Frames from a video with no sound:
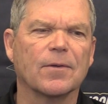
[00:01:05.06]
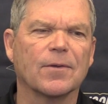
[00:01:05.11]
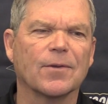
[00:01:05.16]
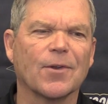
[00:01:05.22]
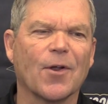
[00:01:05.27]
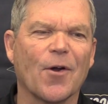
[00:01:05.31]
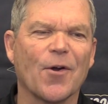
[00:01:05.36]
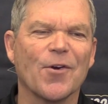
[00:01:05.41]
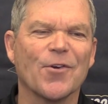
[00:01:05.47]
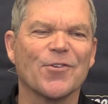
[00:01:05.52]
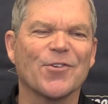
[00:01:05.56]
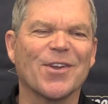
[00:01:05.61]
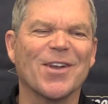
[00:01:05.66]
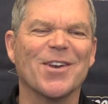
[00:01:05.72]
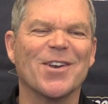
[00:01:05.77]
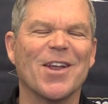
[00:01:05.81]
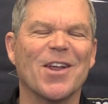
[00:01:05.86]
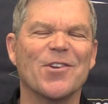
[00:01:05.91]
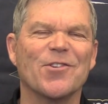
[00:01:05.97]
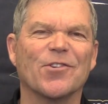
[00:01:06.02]
large
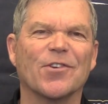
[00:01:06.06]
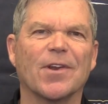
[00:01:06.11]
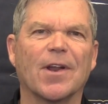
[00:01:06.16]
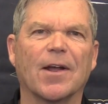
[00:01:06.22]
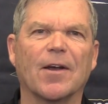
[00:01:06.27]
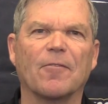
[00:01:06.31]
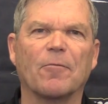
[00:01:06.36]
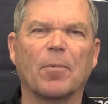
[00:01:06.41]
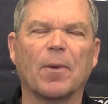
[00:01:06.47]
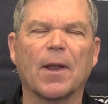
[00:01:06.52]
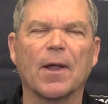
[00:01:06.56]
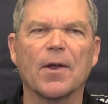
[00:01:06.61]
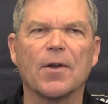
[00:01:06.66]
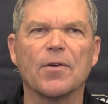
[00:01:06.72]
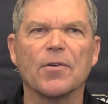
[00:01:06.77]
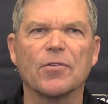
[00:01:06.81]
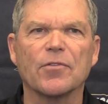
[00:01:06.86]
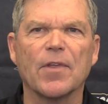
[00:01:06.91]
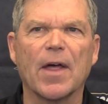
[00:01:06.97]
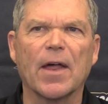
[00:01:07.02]
contingent of
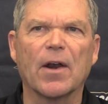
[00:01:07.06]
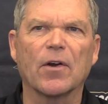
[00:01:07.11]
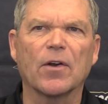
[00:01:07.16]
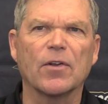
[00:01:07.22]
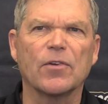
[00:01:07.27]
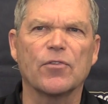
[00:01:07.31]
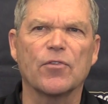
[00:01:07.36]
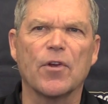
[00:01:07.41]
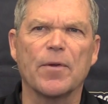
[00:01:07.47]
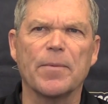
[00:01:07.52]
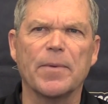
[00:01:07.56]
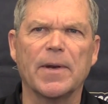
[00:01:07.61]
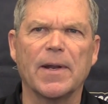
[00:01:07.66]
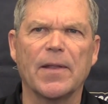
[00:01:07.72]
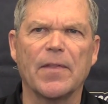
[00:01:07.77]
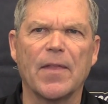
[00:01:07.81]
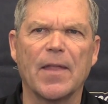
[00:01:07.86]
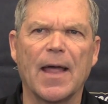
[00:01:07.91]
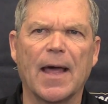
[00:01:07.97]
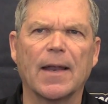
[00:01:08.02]
players that are contributing
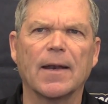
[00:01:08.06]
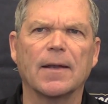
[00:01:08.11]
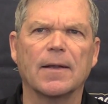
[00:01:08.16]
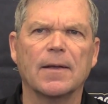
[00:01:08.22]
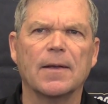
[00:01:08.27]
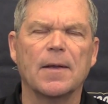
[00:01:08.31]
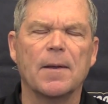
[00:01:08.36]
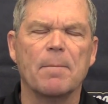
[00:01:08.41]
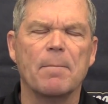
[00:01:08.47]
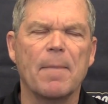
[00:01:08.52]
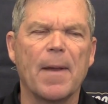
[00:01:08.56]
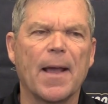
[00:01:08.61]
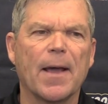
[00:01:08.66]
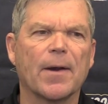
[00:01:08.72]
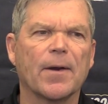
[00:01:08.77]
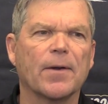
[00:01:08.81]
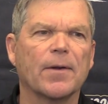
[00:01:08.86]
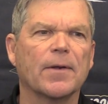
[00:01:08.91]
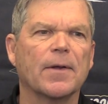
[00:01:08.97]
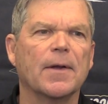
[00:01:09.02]
in that
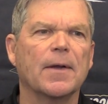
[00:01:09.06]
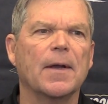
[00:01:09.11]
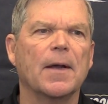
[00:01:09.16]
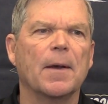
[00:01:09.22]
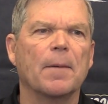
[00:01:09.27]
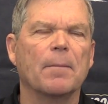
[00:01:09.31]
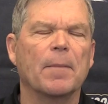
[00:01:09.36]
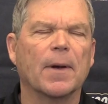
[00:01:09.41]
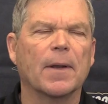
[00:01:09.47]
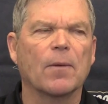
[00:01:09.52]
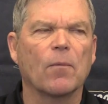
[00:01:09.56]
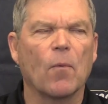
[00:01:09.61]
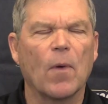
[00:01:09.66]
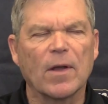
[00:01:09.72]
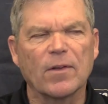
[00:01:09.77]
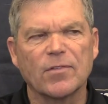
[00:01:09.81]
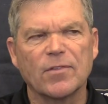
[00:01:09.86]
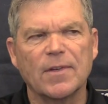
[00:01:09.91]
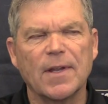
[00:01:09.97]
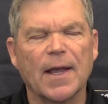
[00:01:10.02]
manner. But
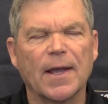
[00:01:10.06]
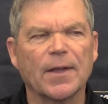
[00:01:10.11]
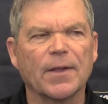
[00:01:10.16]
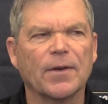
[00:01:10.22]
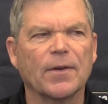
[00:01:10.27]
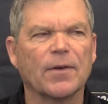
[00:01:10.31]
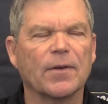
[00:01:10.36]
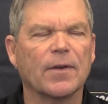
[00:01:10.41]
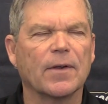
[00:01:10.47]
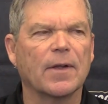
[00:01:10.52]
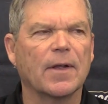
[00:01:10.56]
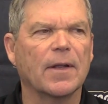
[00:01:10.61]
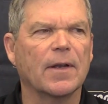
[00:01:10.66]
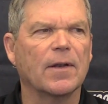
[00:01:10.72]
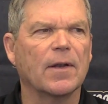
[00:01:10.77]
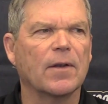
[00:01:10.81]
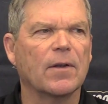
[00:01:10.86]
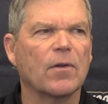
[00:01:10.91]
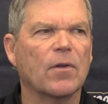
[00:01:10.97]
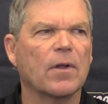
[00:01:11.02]
Wes Degener
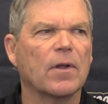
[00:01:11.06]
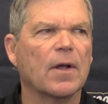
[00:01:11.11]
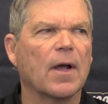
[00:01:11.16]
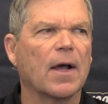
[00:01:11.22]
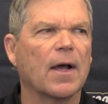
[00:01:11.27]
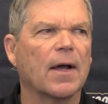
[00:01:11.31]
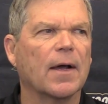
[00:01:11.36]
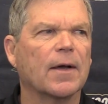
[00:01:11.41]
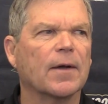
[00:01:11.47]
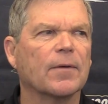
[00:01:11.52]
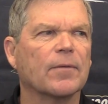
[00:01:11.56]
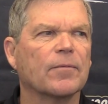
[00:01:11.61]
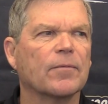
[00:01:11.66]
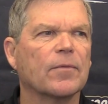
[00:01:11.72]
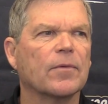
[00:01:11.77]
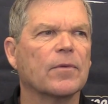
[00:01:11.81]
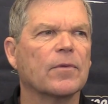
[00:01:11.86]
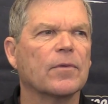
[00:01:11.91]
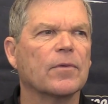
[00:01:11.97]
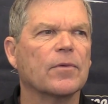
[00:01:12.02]

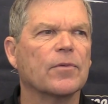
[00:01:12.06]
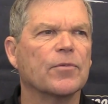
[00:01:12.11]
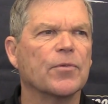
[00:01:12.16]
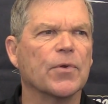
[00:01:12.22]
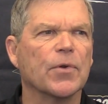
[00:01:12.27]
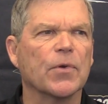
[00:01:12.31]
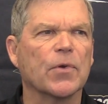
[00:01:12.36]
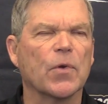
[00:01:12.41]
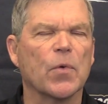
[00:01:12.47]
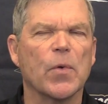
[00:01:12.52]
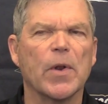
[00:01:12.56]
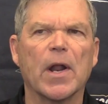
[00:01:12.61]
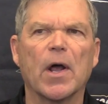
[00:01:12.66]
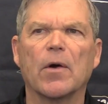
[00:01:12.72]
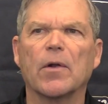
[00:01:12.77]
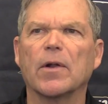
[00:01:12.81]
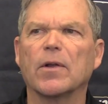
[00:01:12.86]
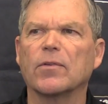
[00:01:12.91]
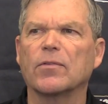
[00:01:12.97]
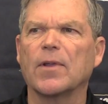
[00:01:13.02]
and Drew
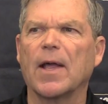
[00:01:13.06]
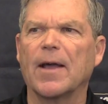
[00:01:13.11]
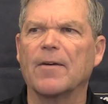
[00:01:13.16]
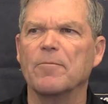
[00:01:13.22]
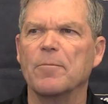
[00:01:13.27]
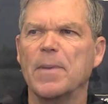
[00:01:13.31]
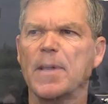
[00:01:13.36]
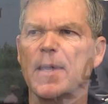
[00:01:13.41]
Quinones have